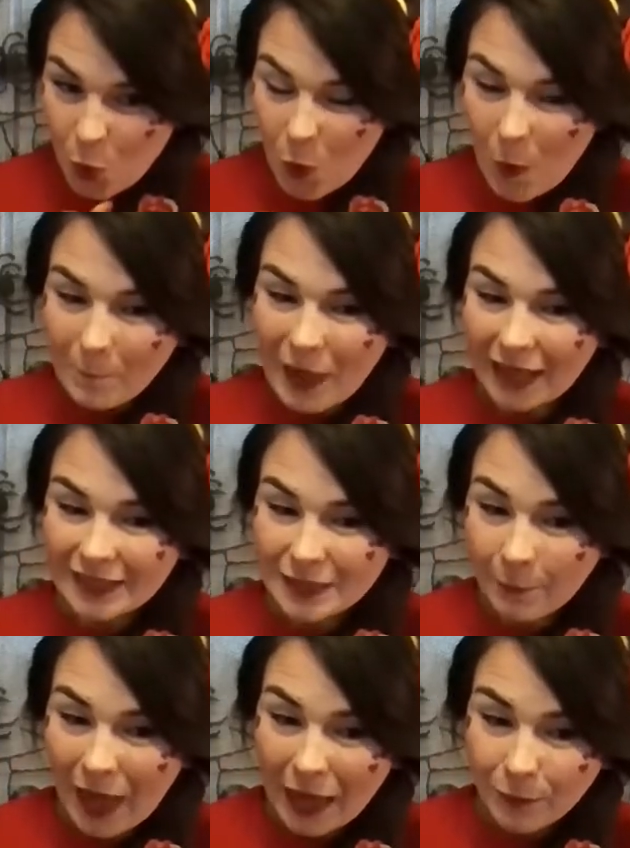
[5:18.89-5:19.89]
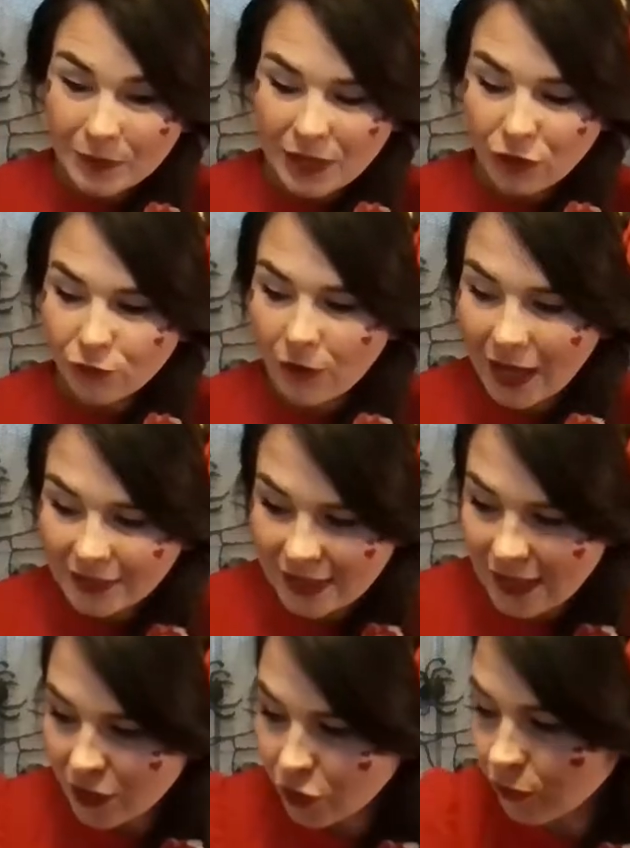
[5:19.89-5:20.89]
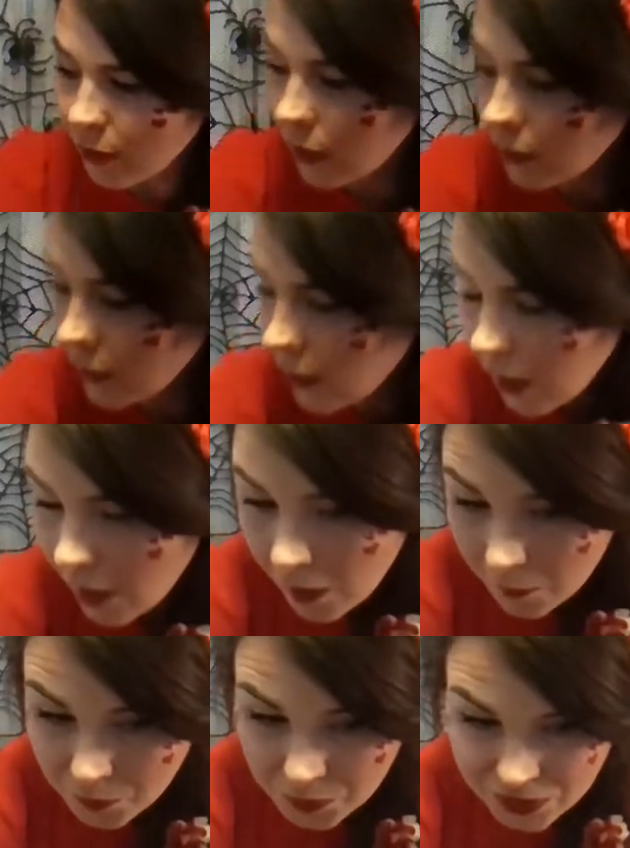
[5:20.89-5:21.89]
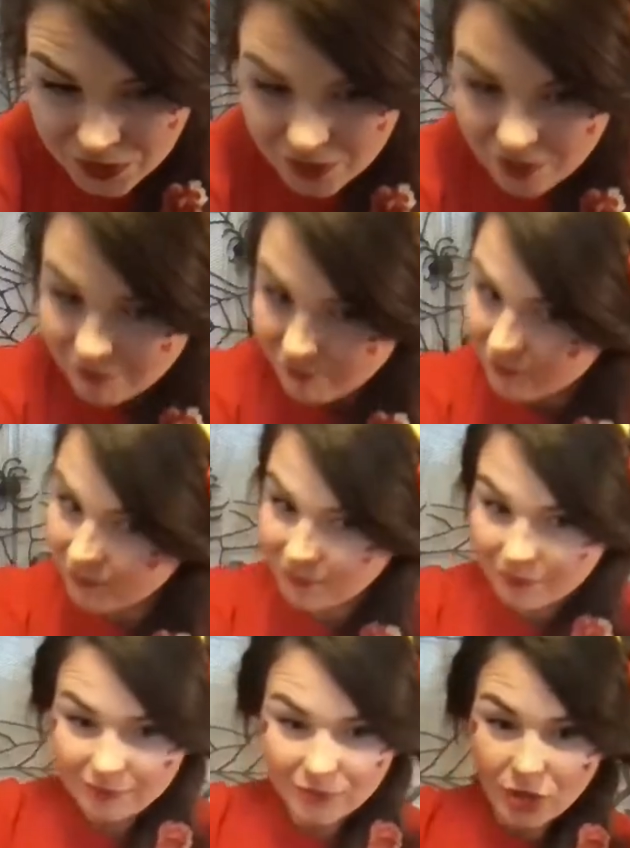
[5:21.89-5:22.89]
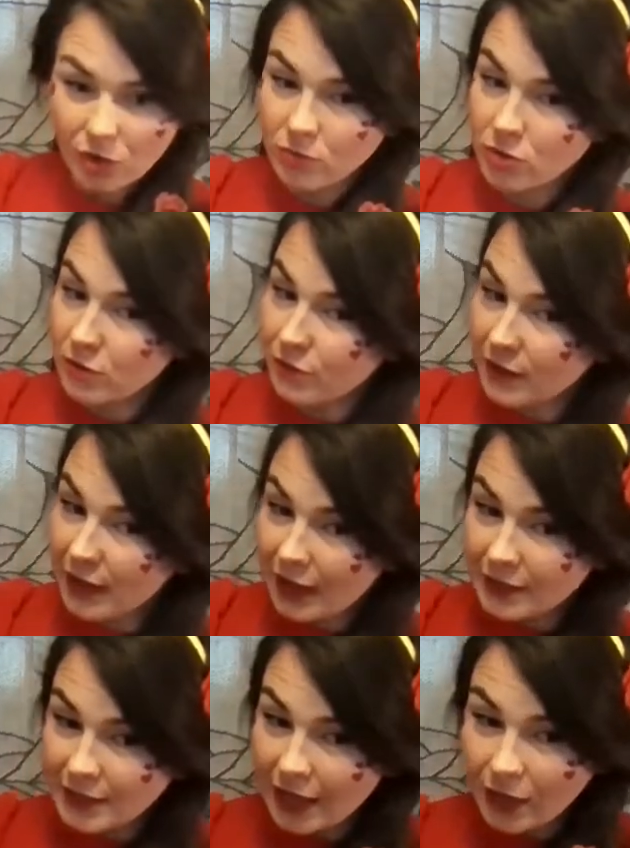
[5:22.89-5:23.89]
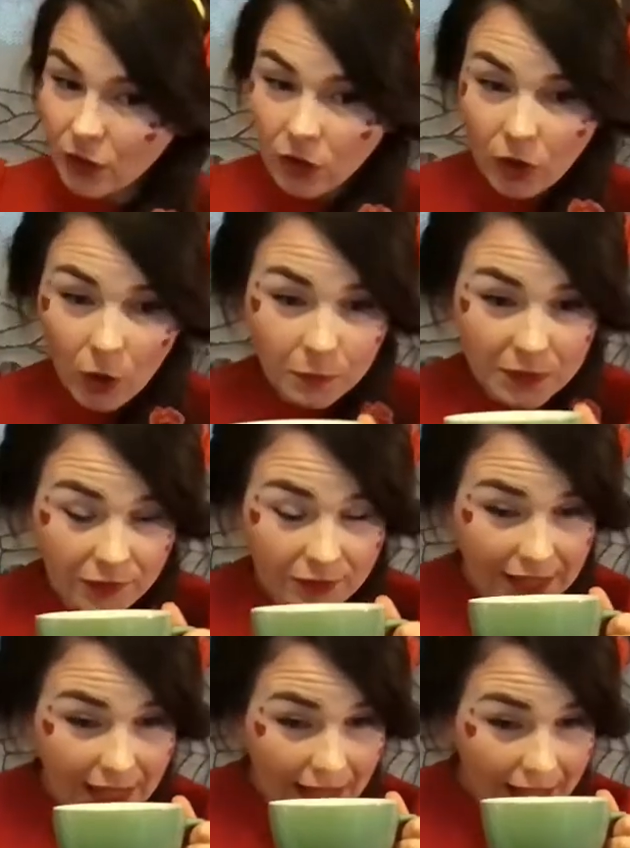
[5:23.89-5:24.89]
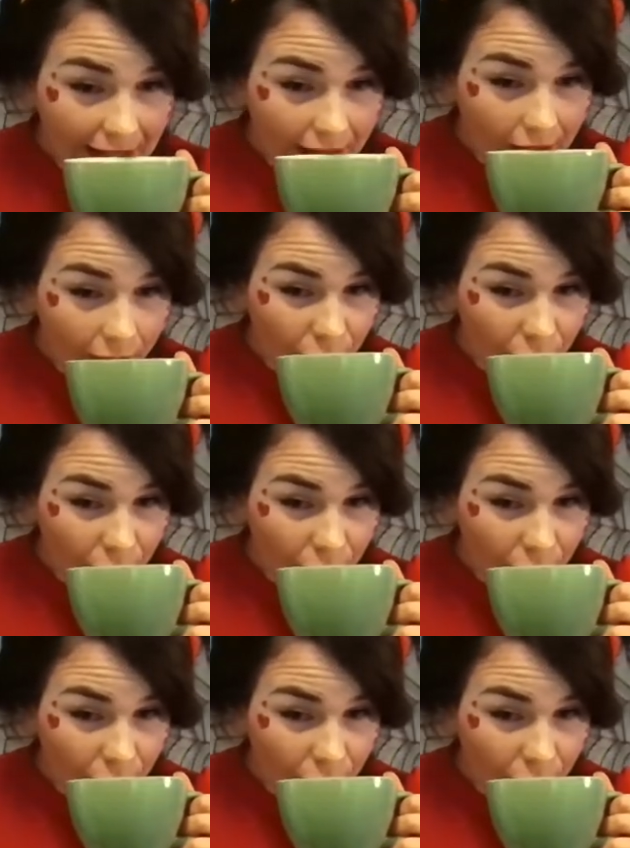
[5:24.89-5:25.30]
Pens and papers at the ready. Grown ups, don't you forget to get your cups of tea.